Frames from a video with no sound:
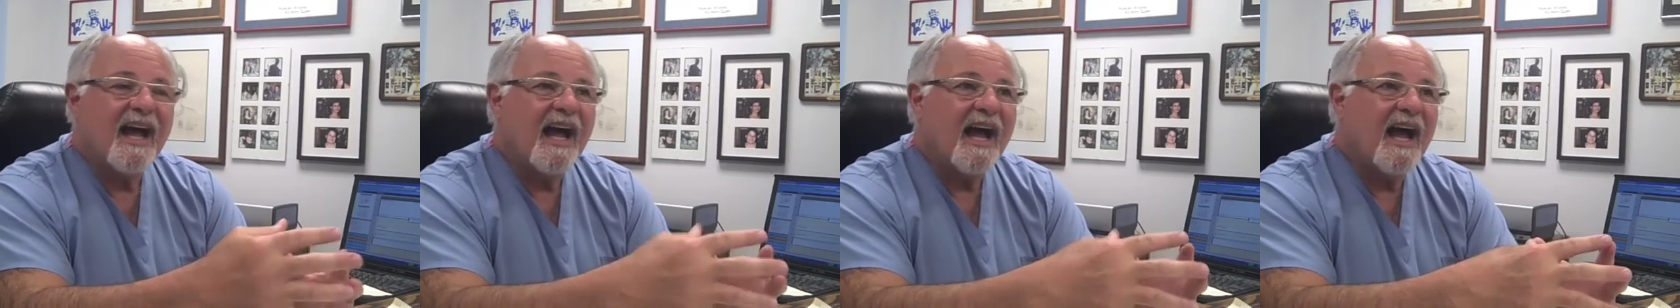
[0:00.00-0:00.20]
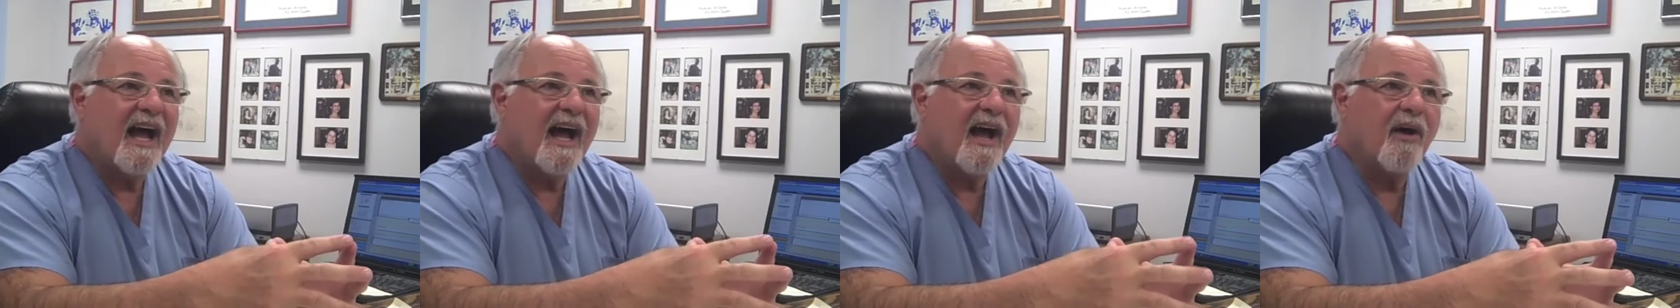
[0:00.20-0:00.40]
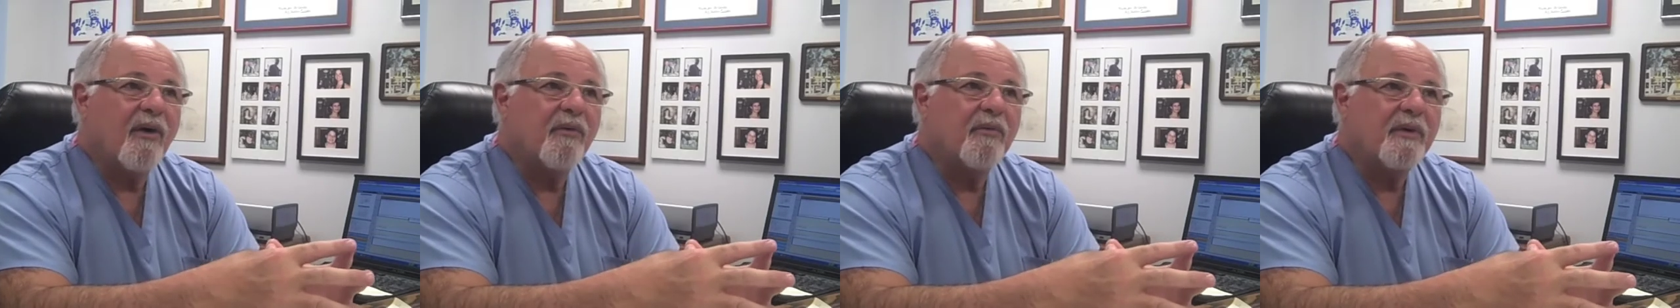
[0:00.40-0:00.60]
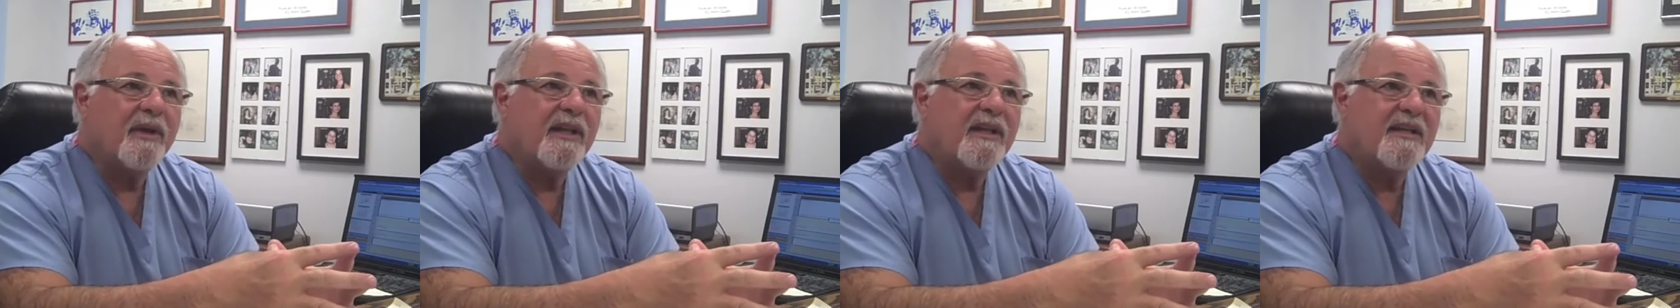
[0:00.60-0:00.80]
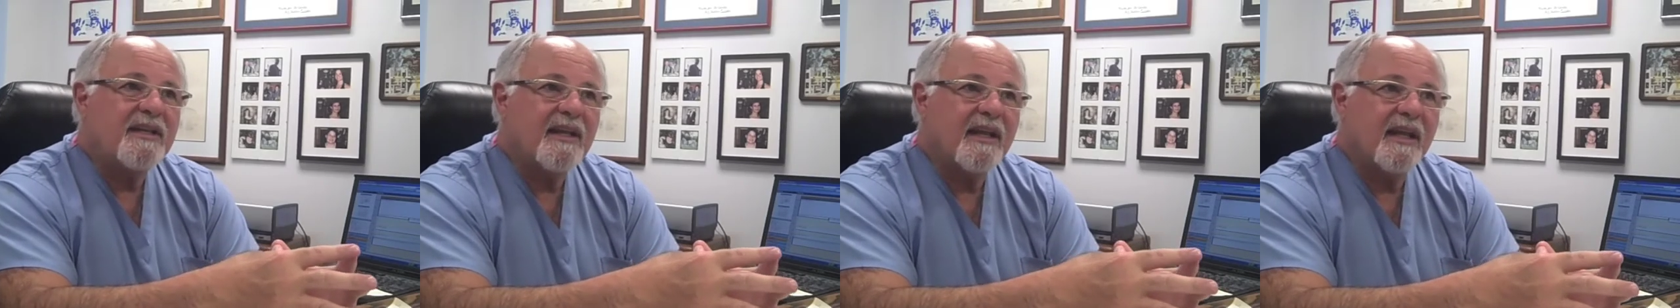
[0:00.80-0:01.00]
Uh, we
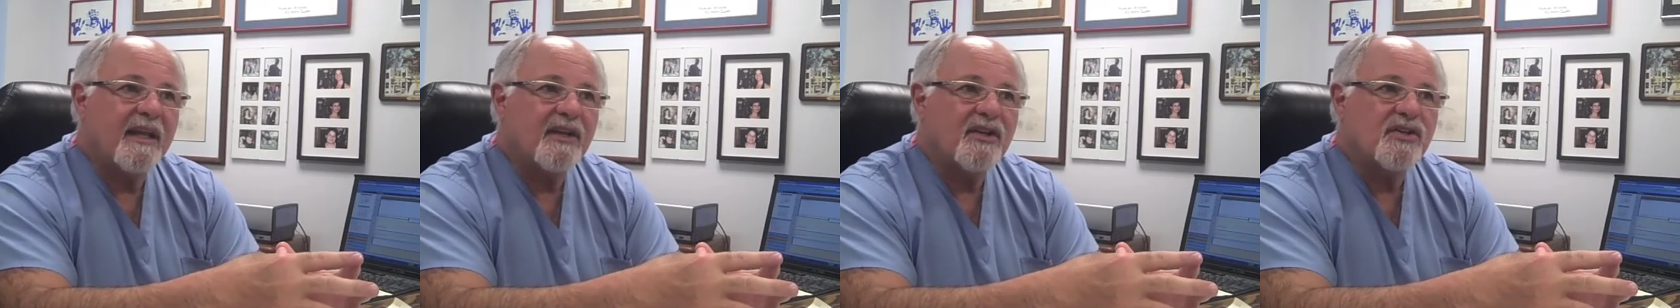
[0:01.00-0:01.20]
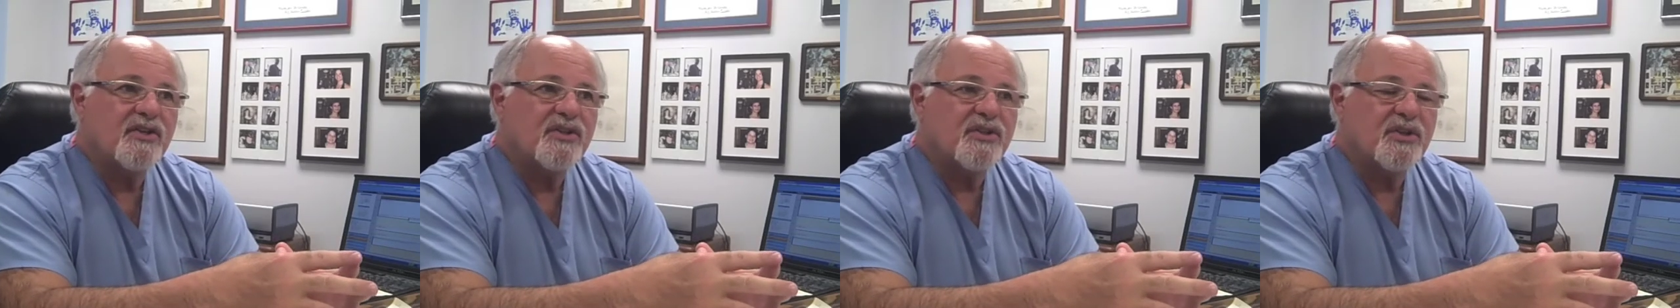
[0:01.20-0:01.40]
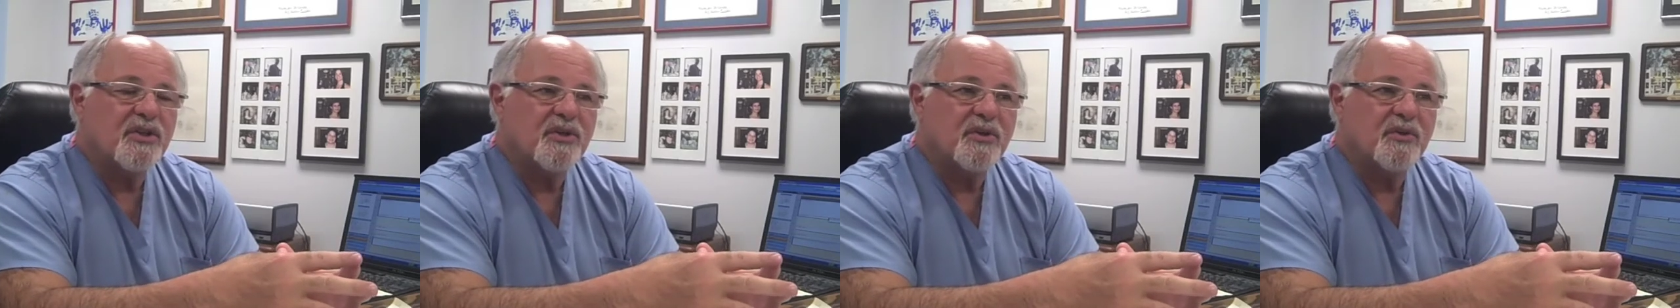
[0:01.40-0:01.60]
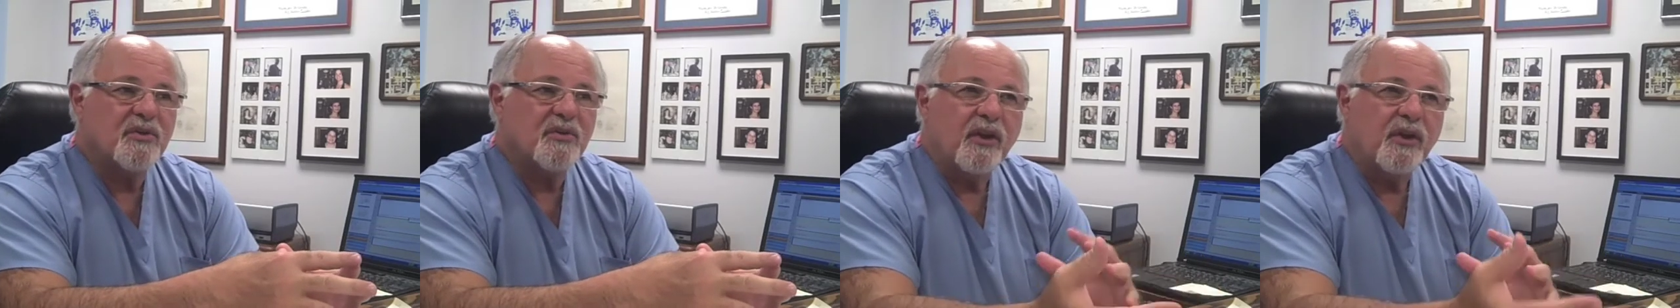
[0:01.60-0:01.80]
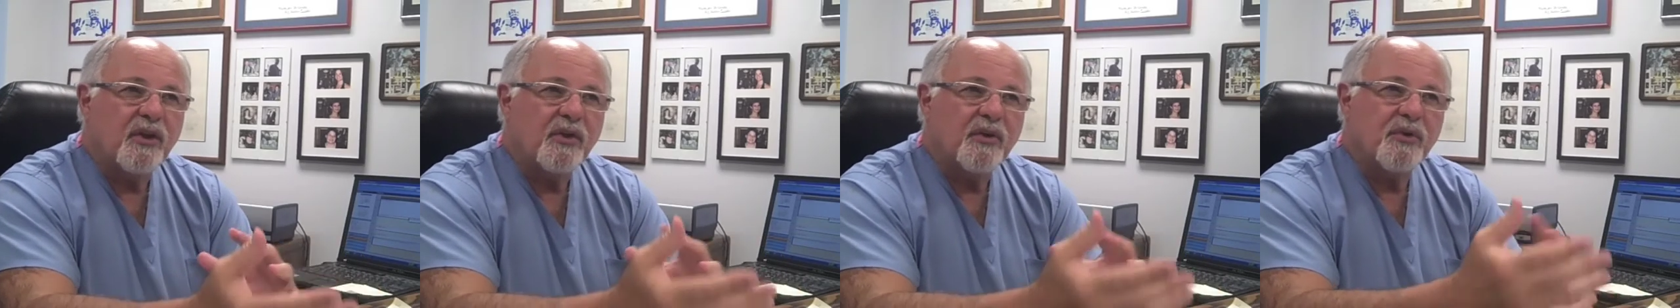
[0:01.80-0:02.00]
tend to
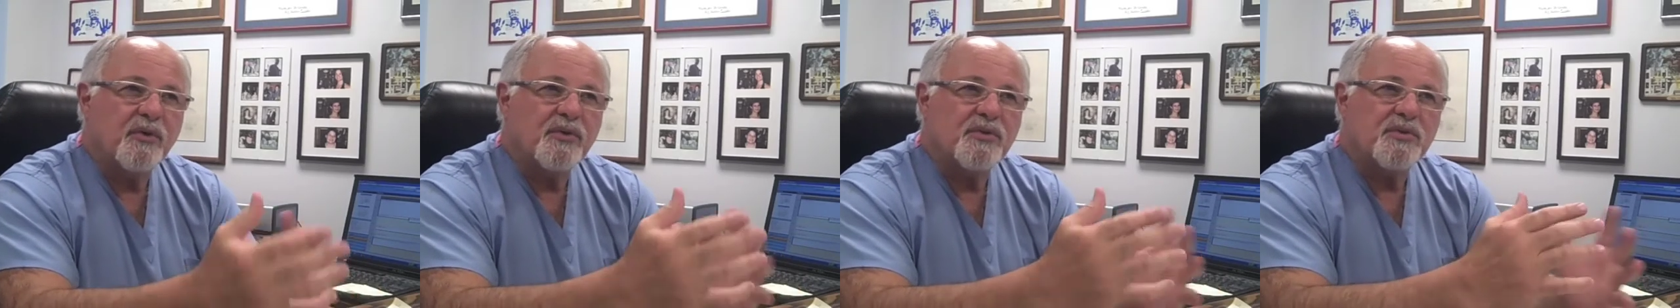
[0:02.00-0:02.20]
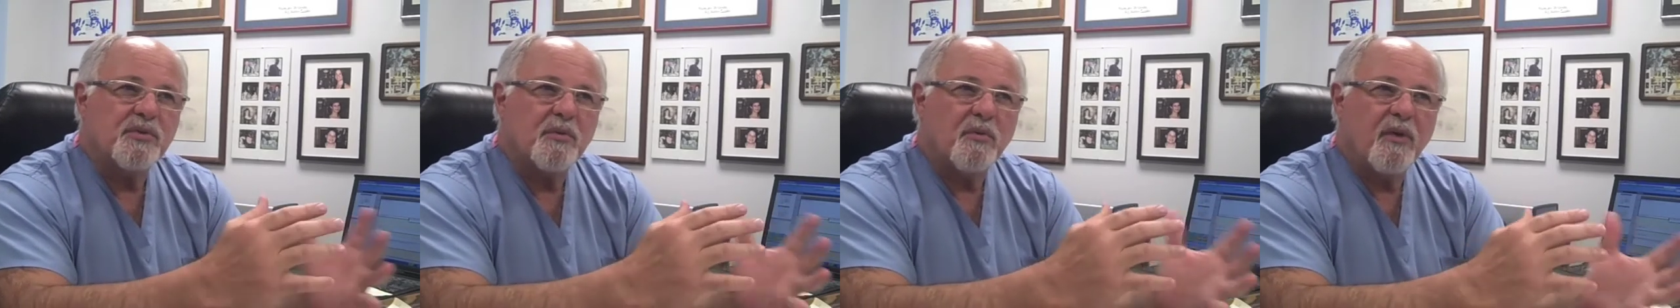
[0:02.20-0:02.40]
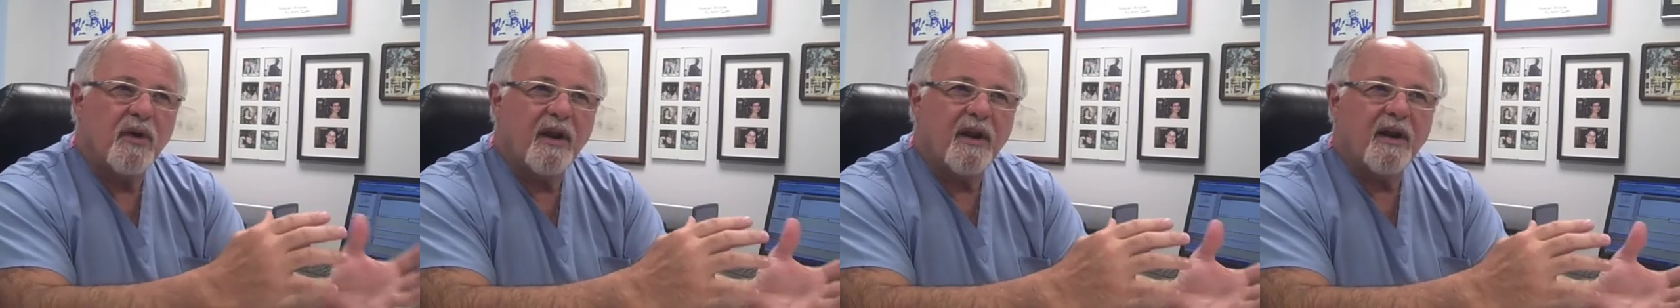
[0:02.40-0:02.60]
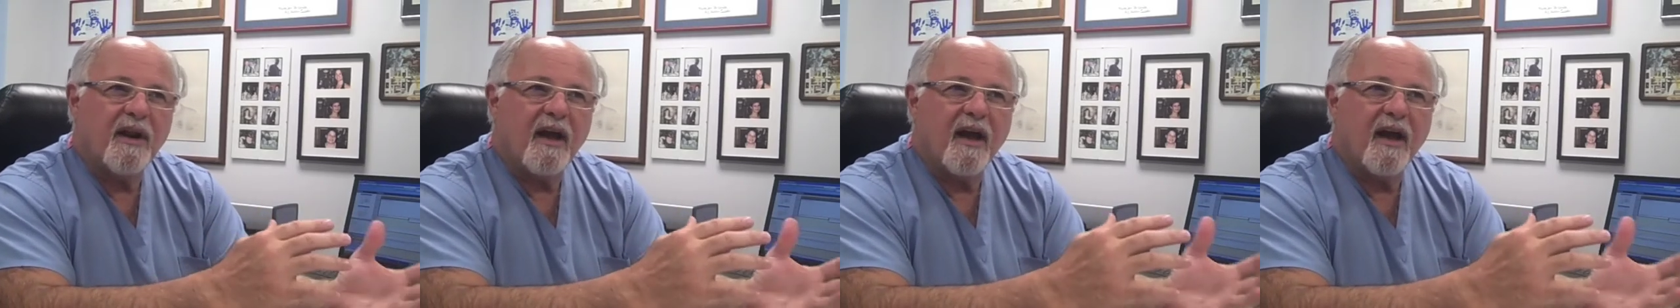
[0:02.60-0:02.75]
use one